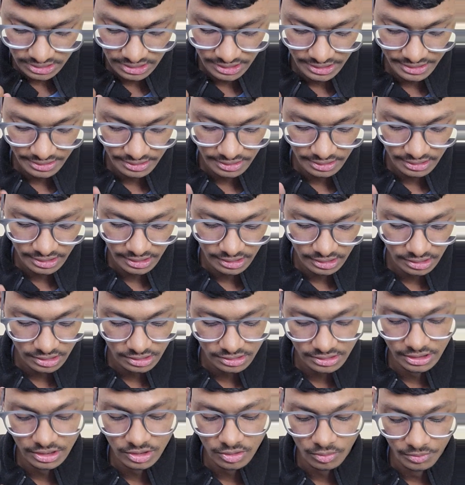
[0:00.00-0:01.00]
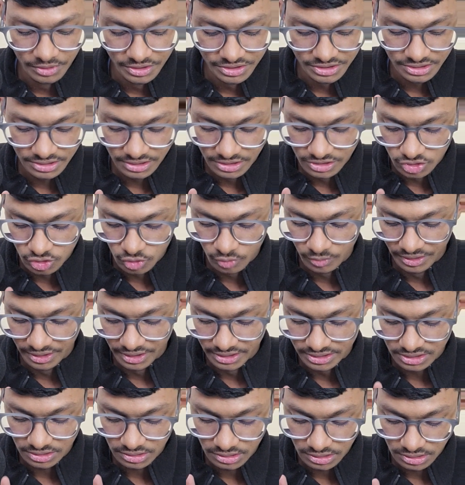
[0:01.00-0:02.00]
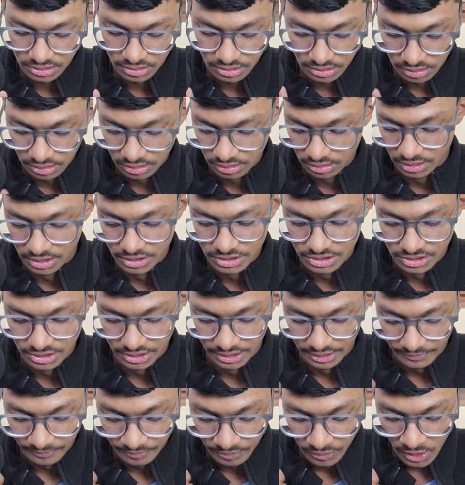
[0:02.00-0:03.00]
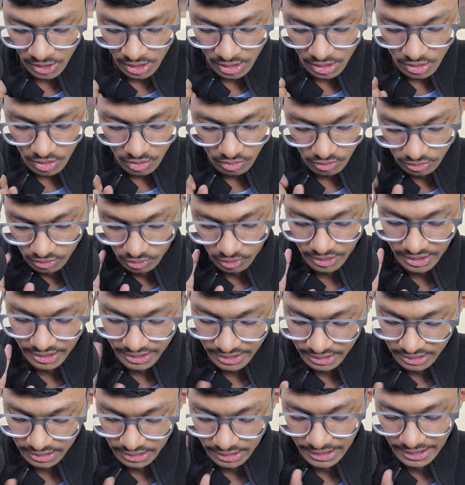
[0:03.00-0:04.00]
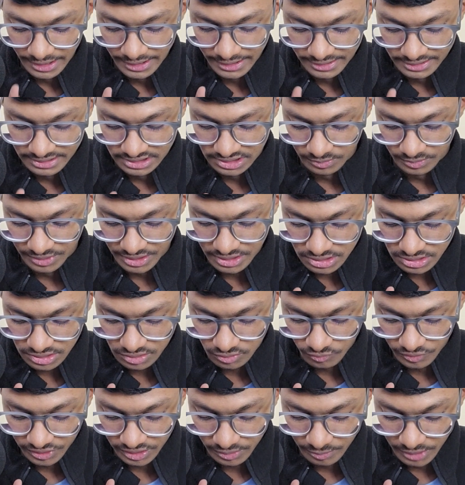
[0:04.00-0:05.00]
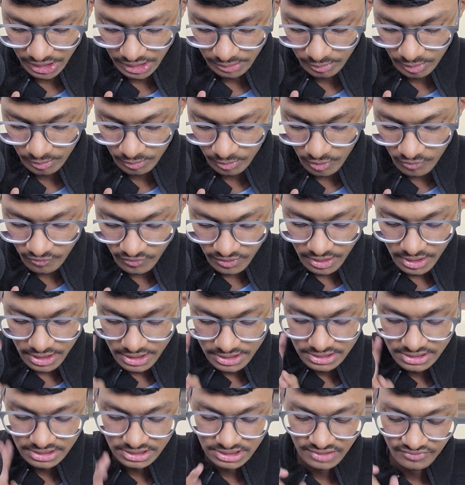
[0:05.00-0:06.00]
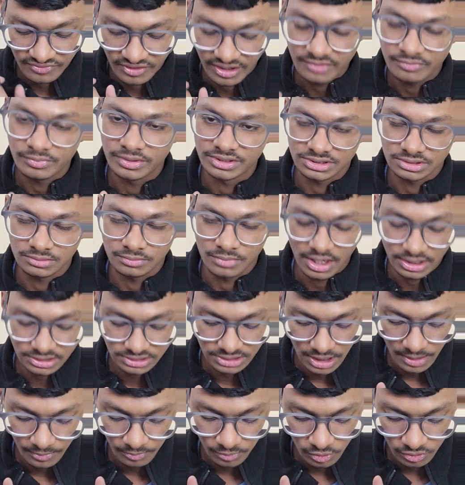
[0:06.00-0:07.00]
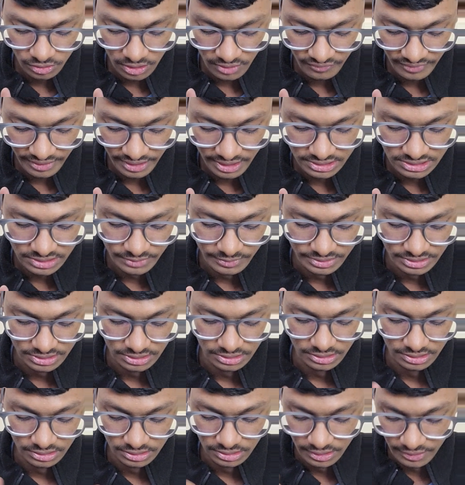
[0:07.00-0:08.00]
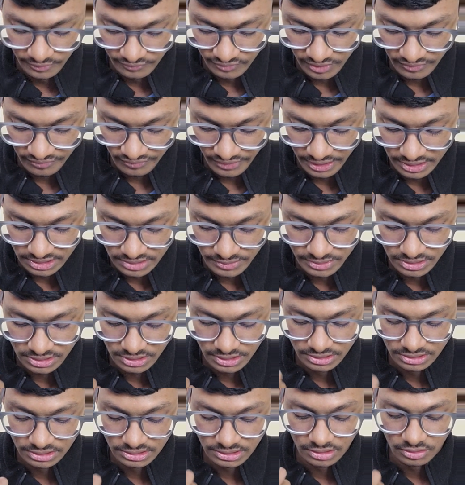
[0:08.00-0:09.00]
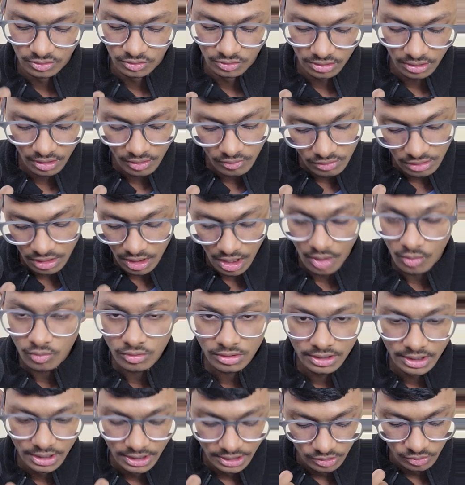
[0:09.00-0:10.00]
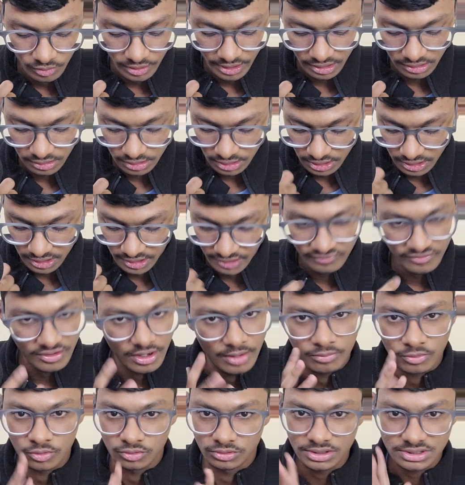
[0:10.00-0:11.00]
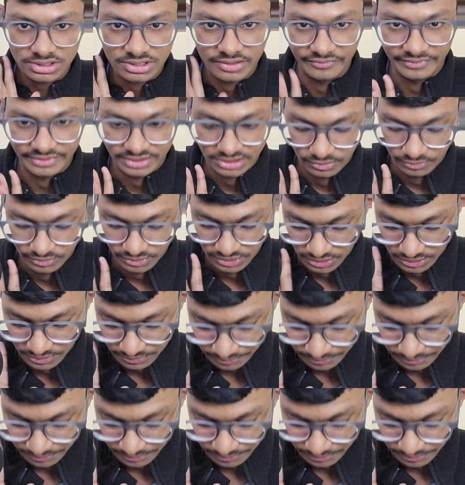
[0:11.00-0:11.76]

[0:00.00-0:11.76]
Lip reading: electrical, telecommunication, instrumentation, engineering, or any allied disciplines with minimum of 65% marks up to the final semester. If the final semester results are not out, you can give up to the seventh semester.